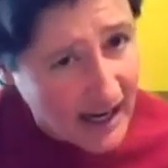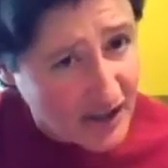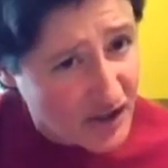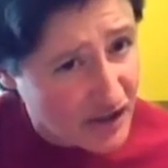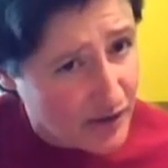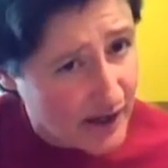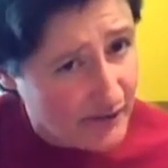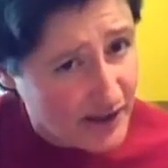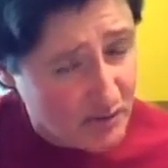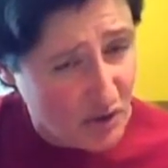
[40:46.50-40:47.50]
I actually do
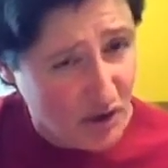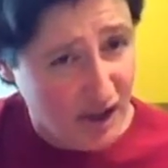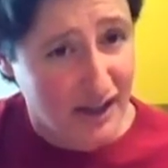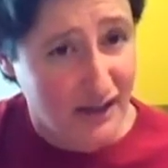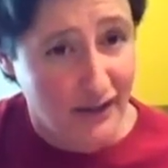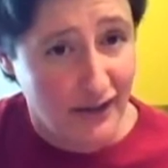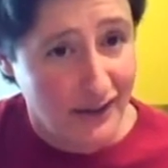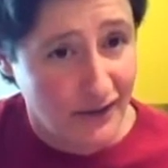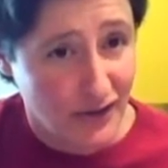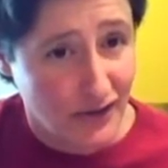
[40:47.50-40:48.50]
have a small hand,
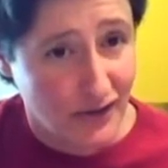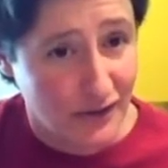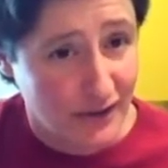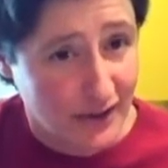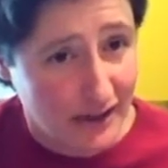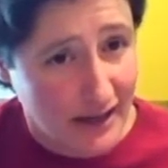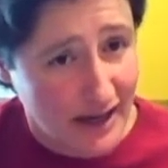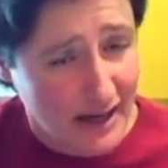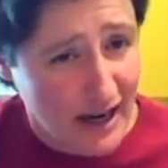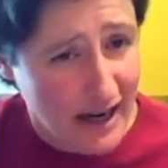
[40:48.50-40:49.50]
so
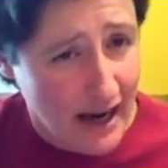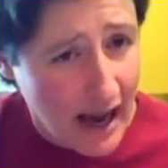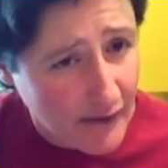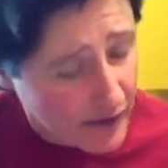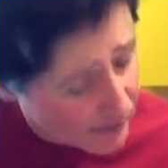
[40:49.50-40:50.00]
I have